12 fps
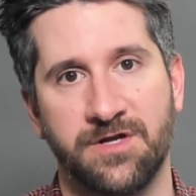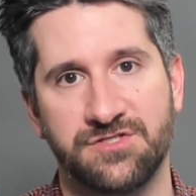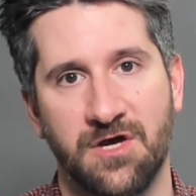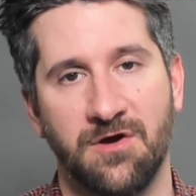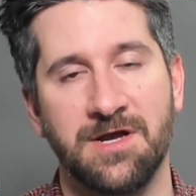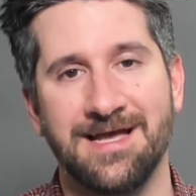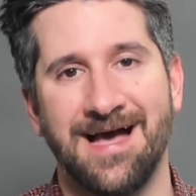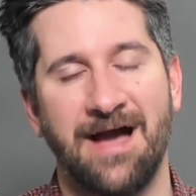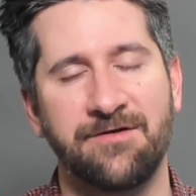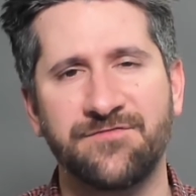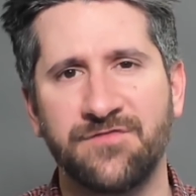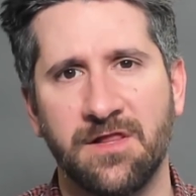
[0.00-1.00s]
So I
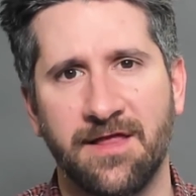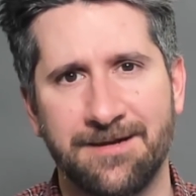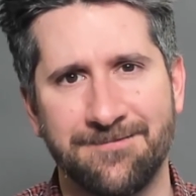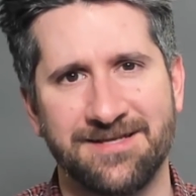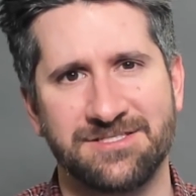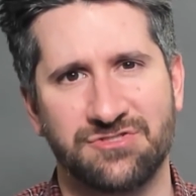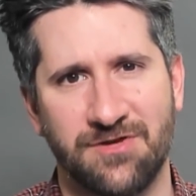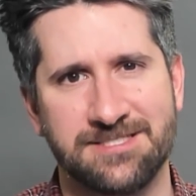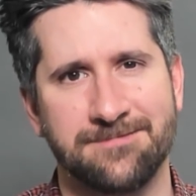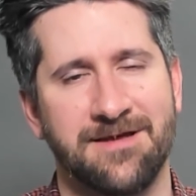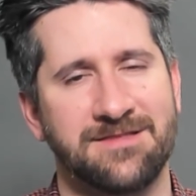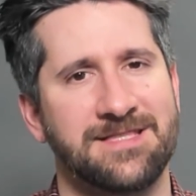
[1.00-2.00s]
always feel a lot about stress
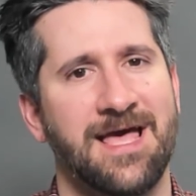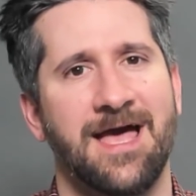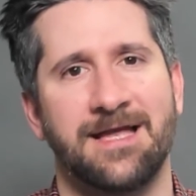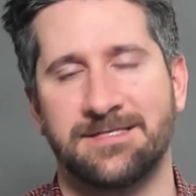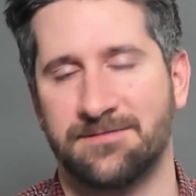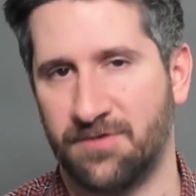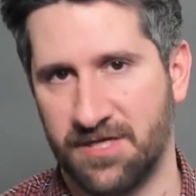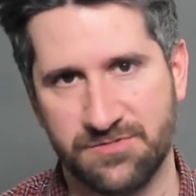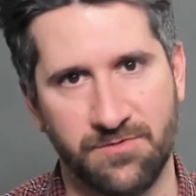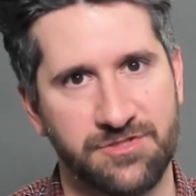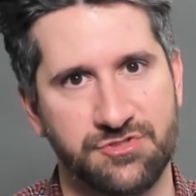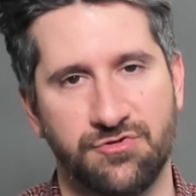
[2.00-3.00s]
about that, and as
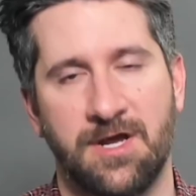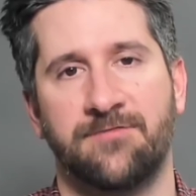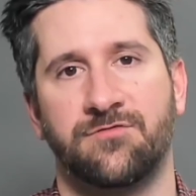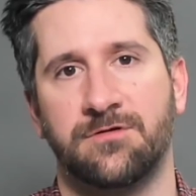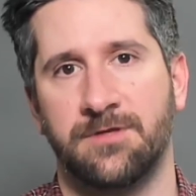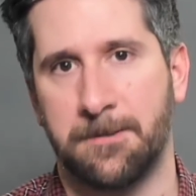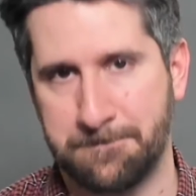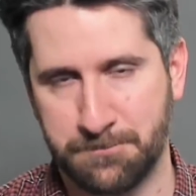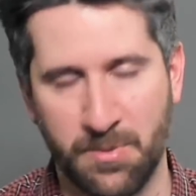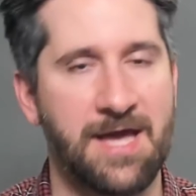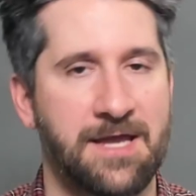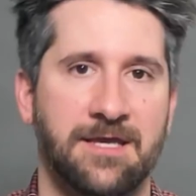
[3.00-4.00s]
well as travel and
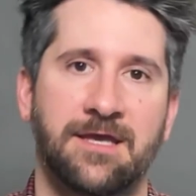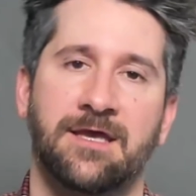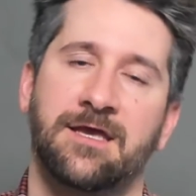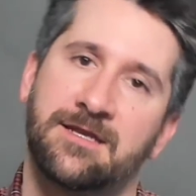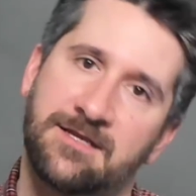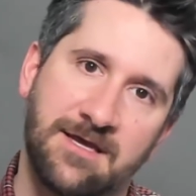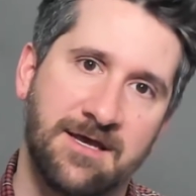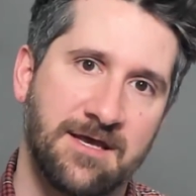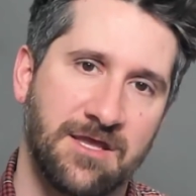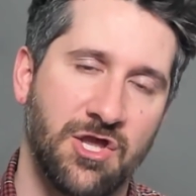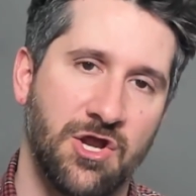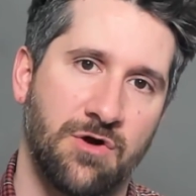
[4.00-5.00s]
packing, and
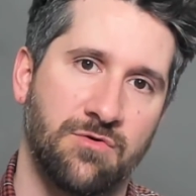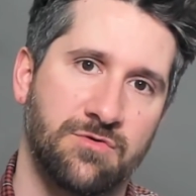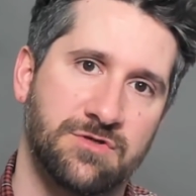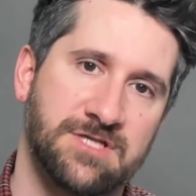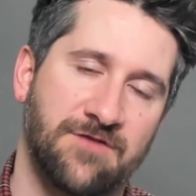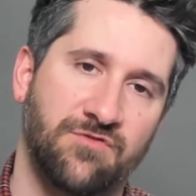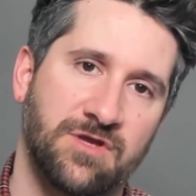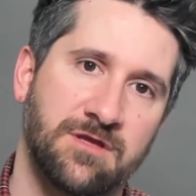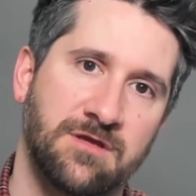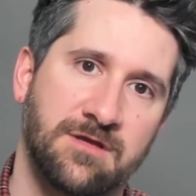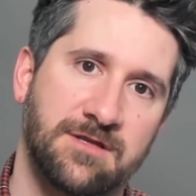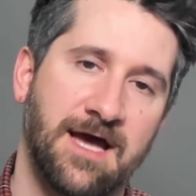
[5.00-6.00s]
you know,
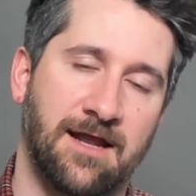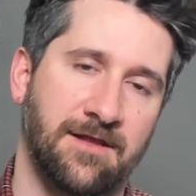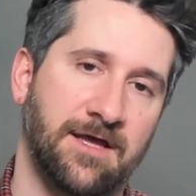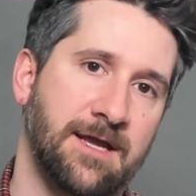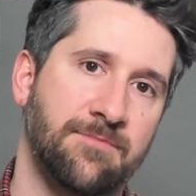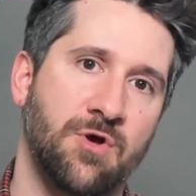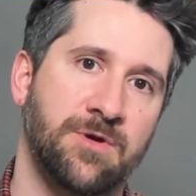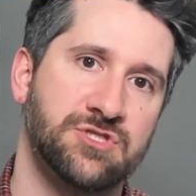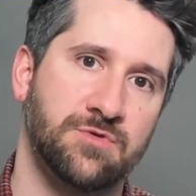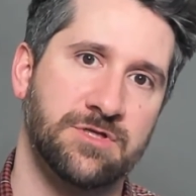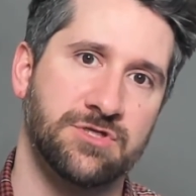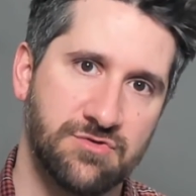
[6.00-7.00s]
definitely not like I'm going to
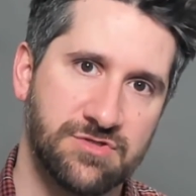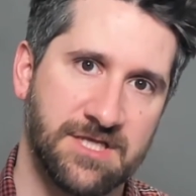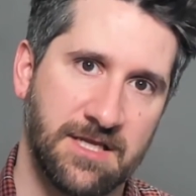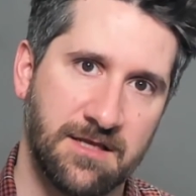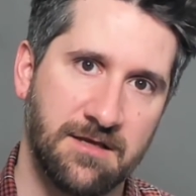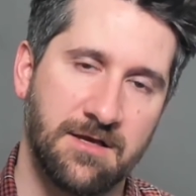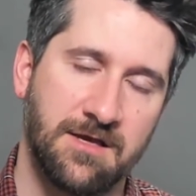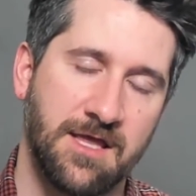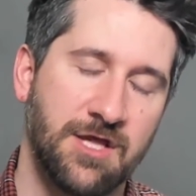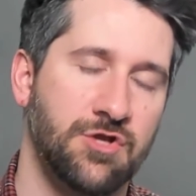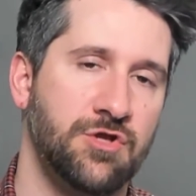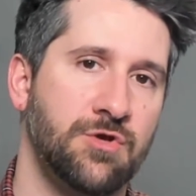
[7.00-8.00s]
a new city
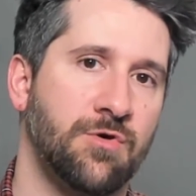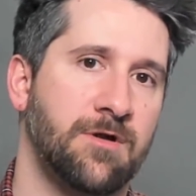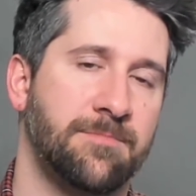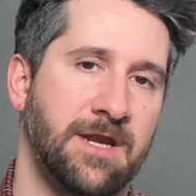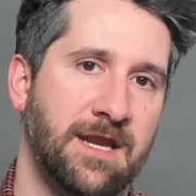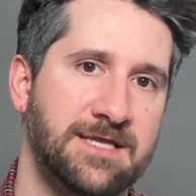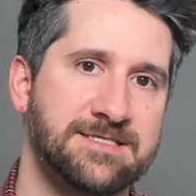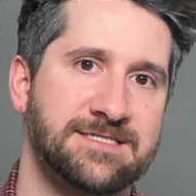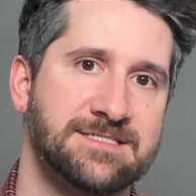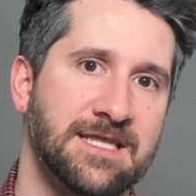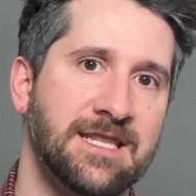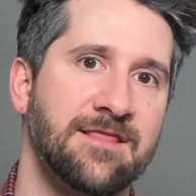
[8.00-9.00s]
in New York, but it is a
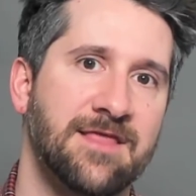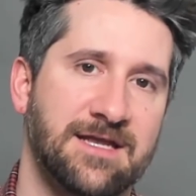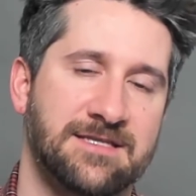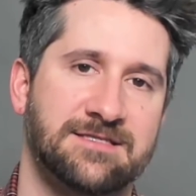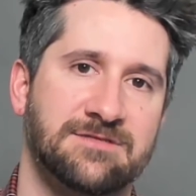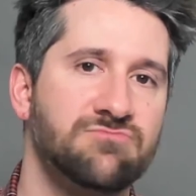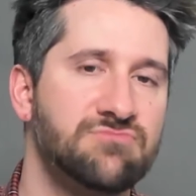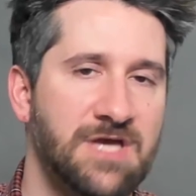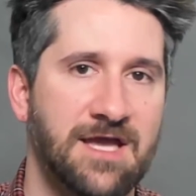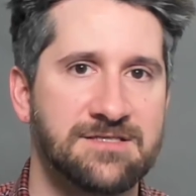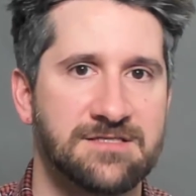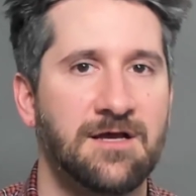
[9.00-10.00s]
city that
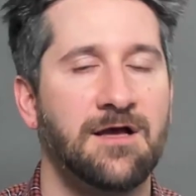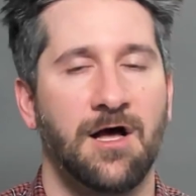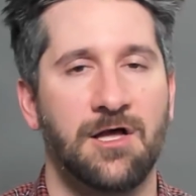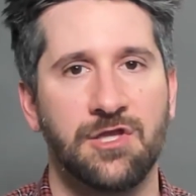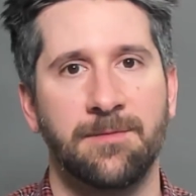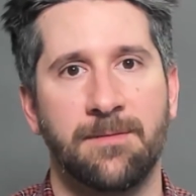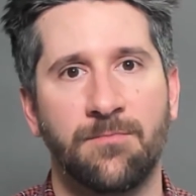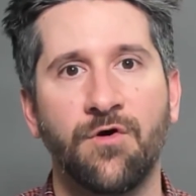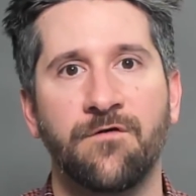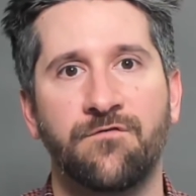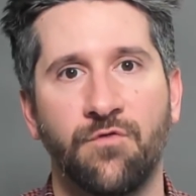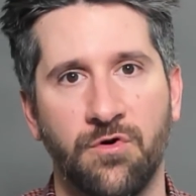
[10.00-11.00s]
takes a little bit more
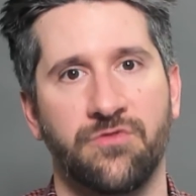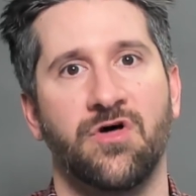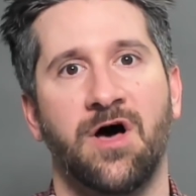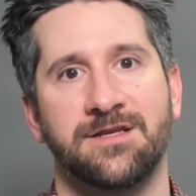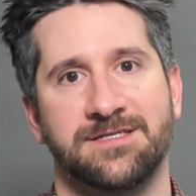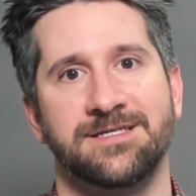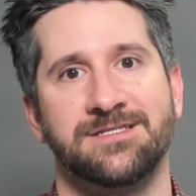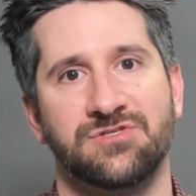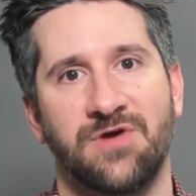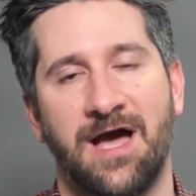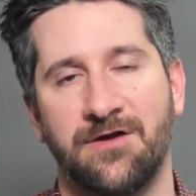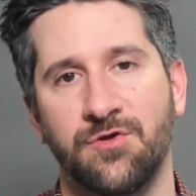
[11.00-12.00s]
forethought into
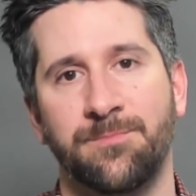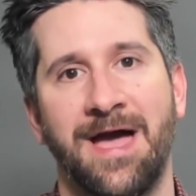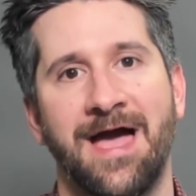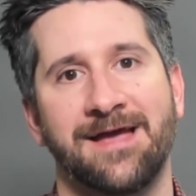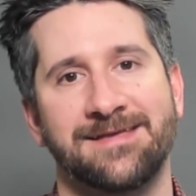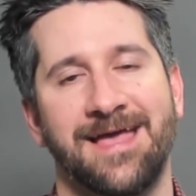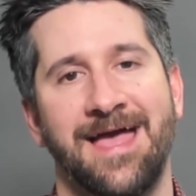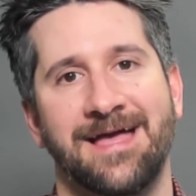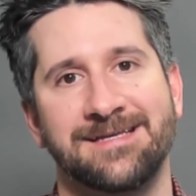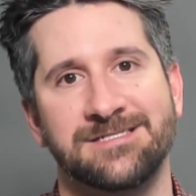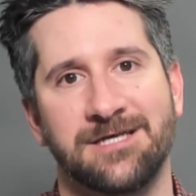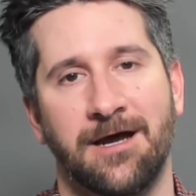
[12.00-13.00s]
how you pack
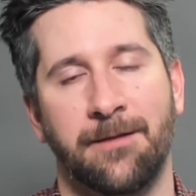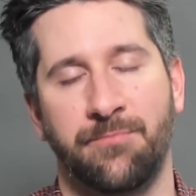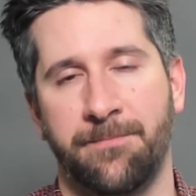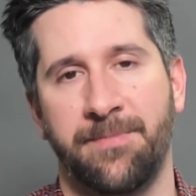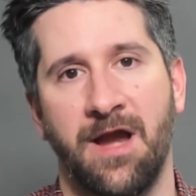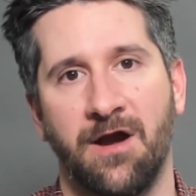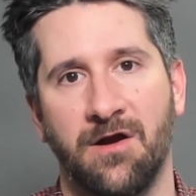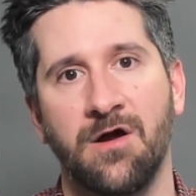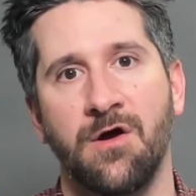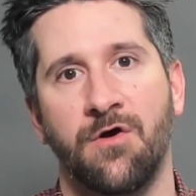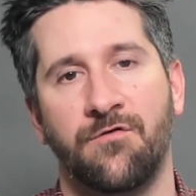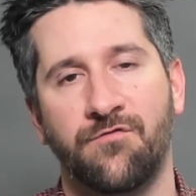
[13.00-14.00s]
and uh, prepare
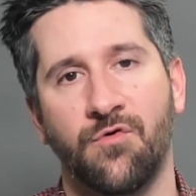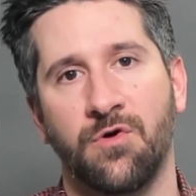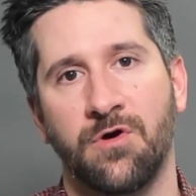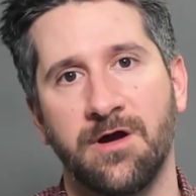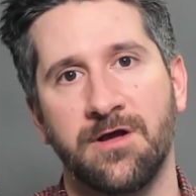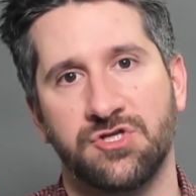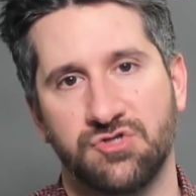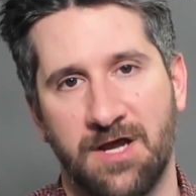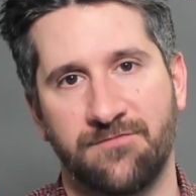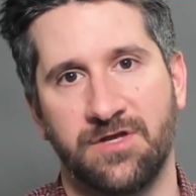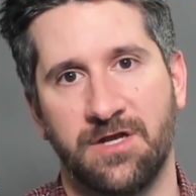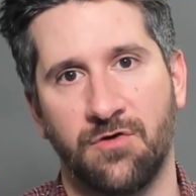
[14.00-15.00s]
for
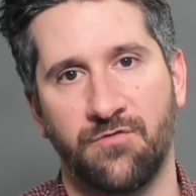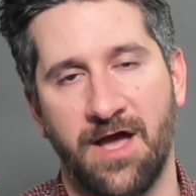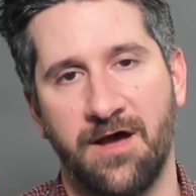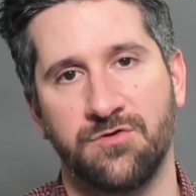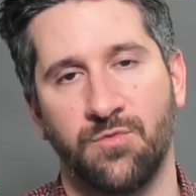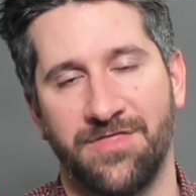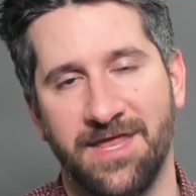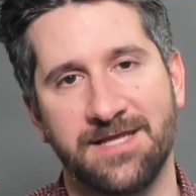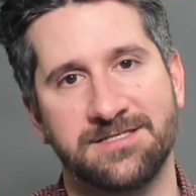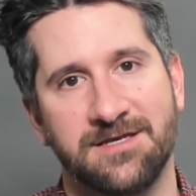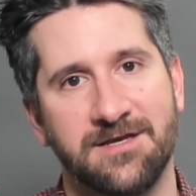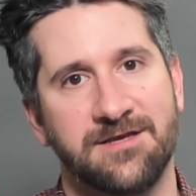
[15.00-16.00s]
traveling around within
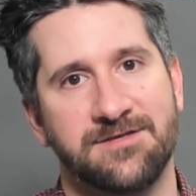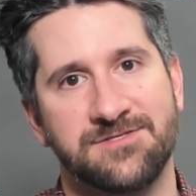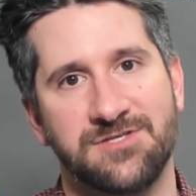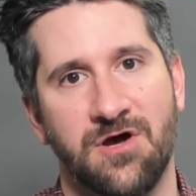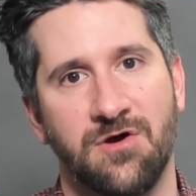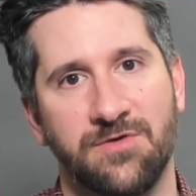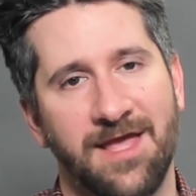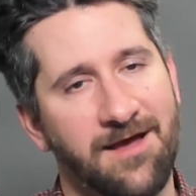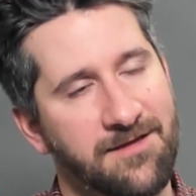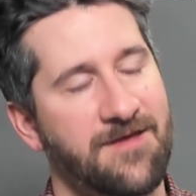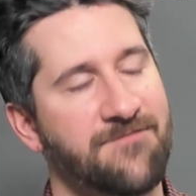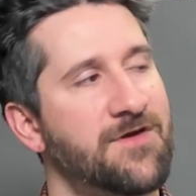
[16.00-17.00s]
it. So yeah,
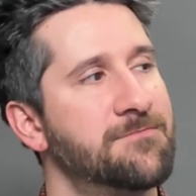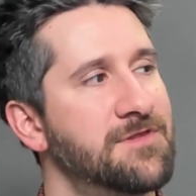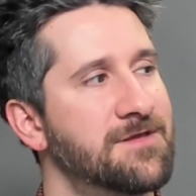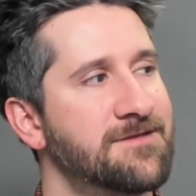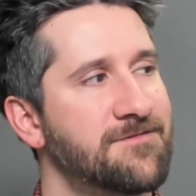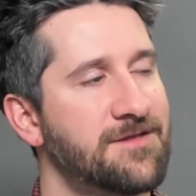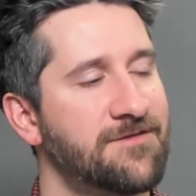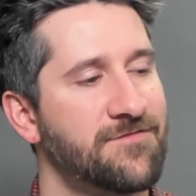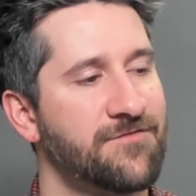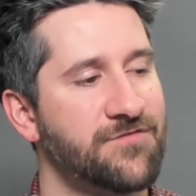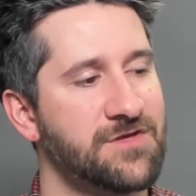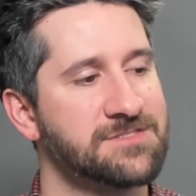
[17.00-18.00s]
if I'm if
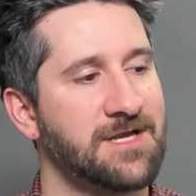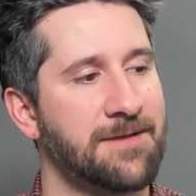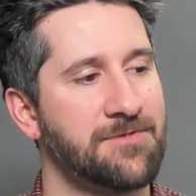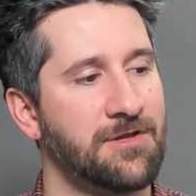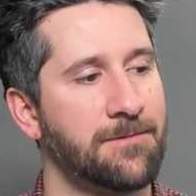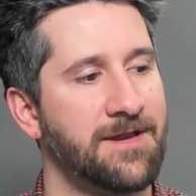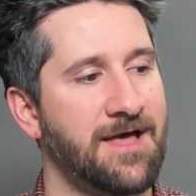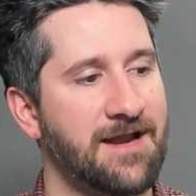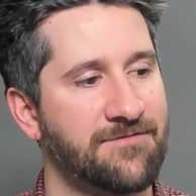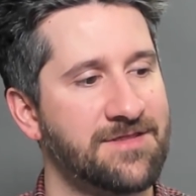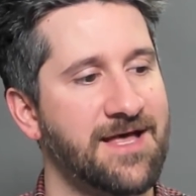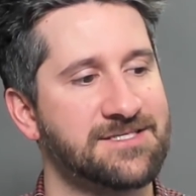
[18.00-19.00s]
it feels like I'm a little bit out of
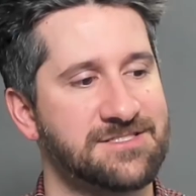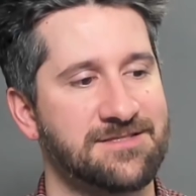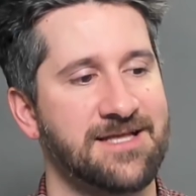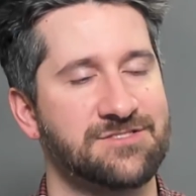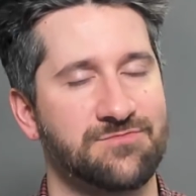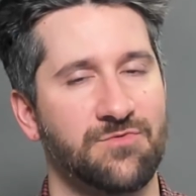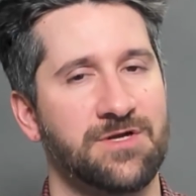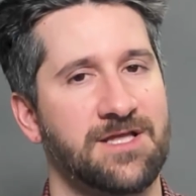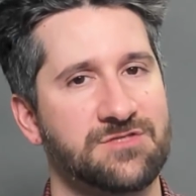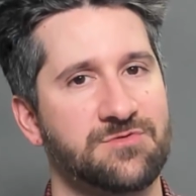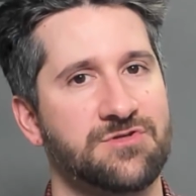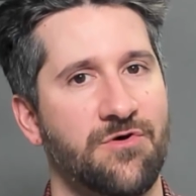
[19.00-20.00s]
it, that's that's what
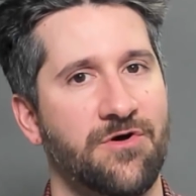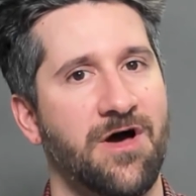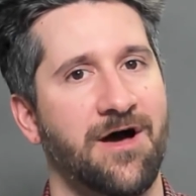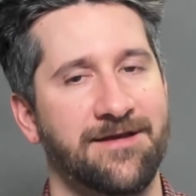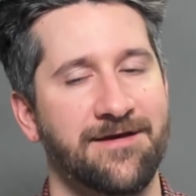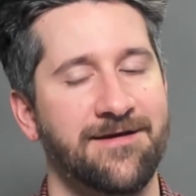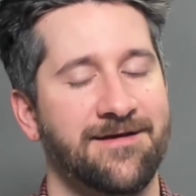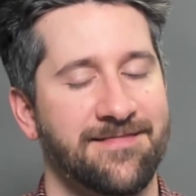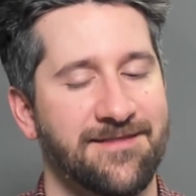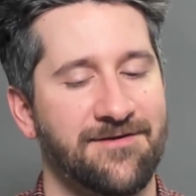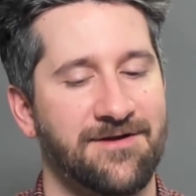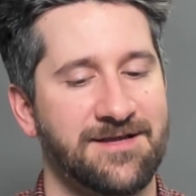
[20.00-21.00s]
that's what's going on.
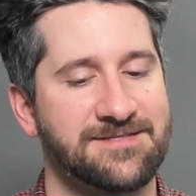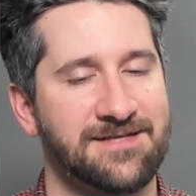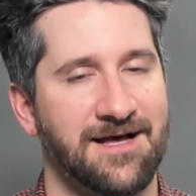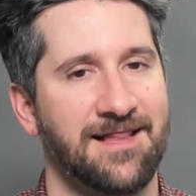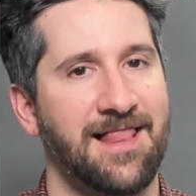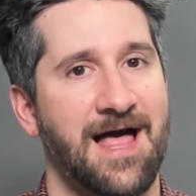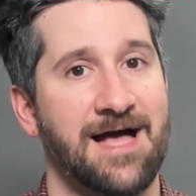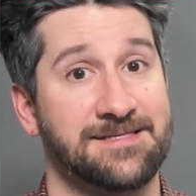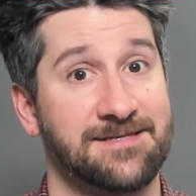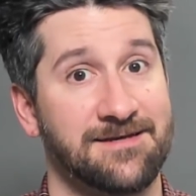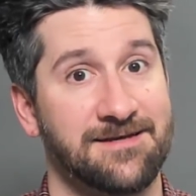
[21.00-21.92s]
There is a lot.